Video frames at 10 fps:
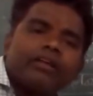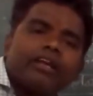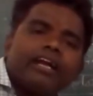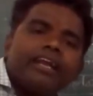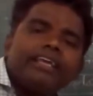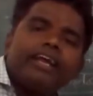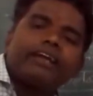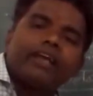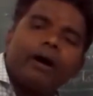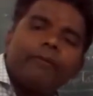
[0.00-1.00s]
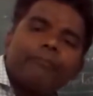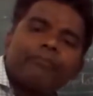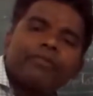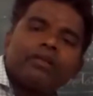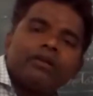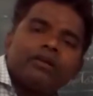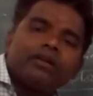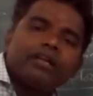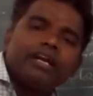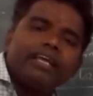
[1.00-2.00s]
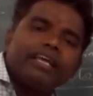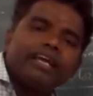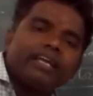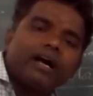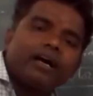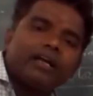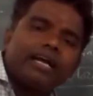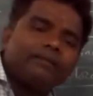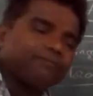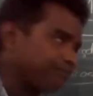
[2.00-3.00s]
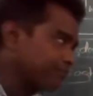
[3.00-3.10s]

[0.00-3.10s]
Radiata. Right?